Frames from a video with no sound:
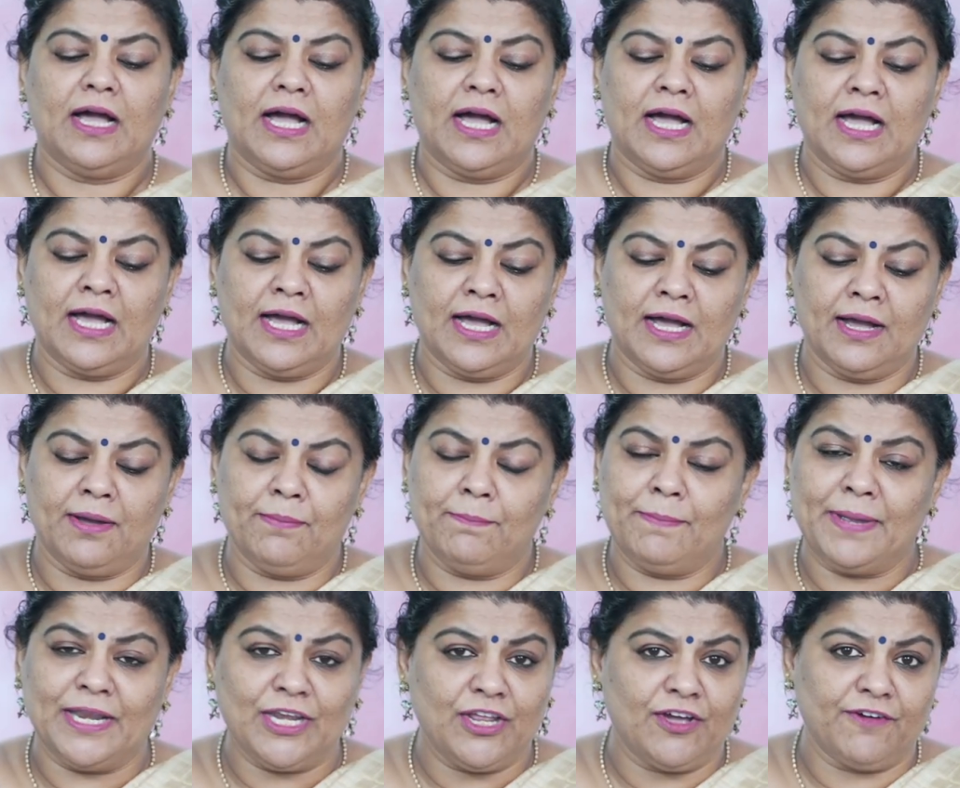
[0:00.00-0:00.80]

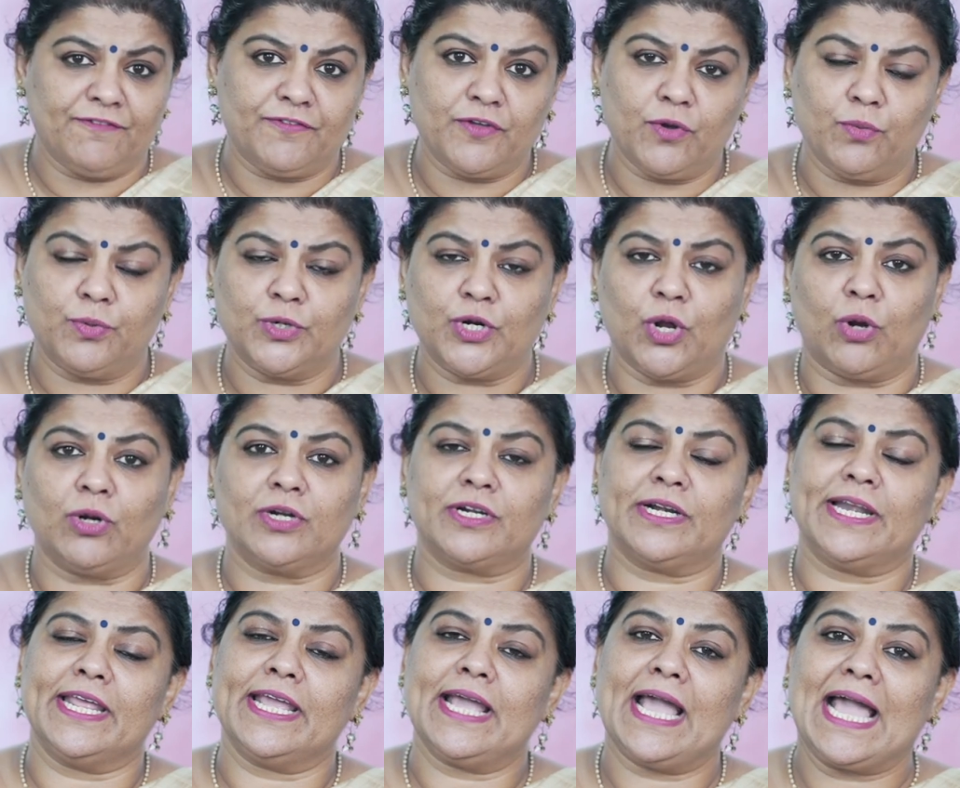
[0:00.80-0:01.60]
Many of you would
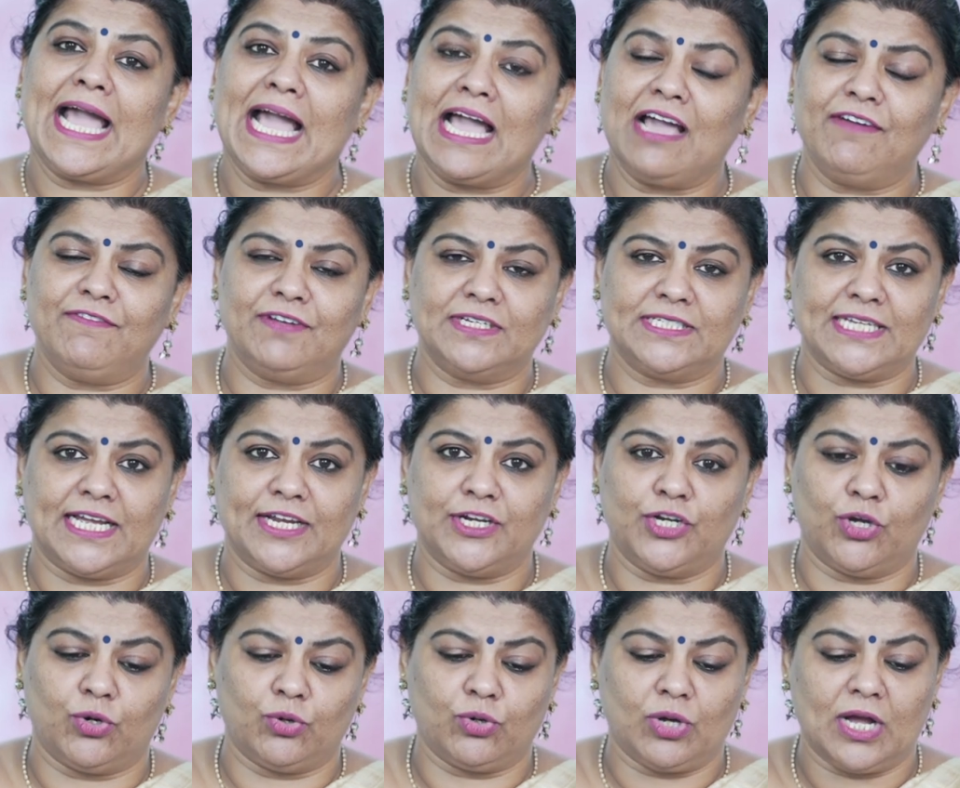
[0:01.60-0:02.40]
already have it,
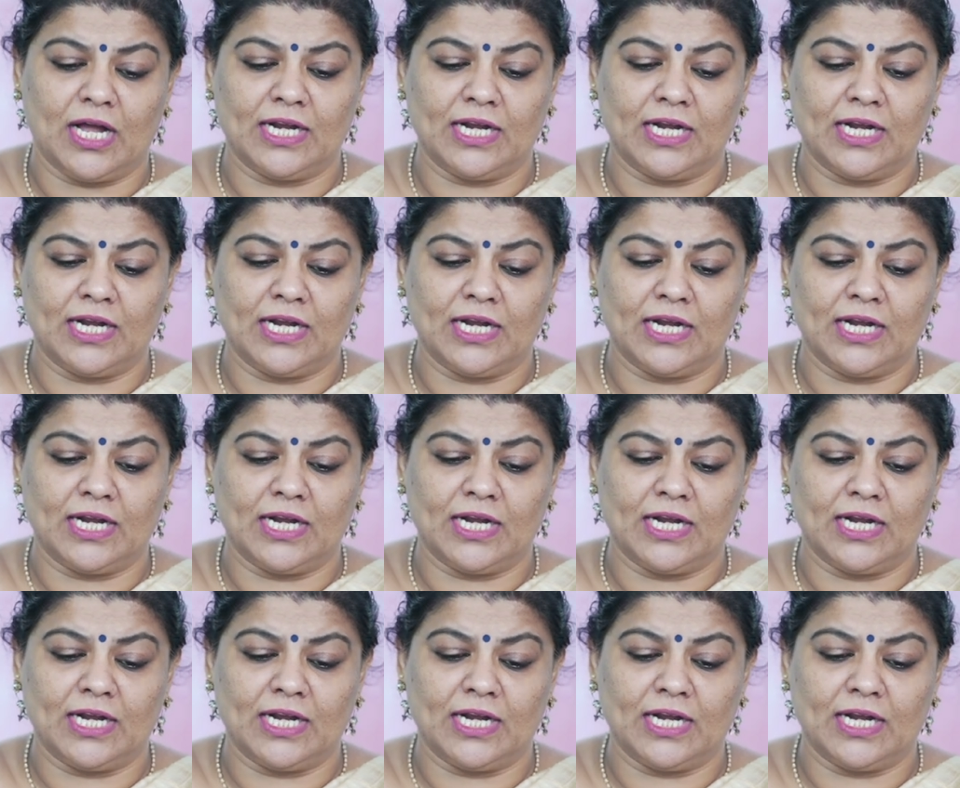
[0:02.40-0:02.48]
I know.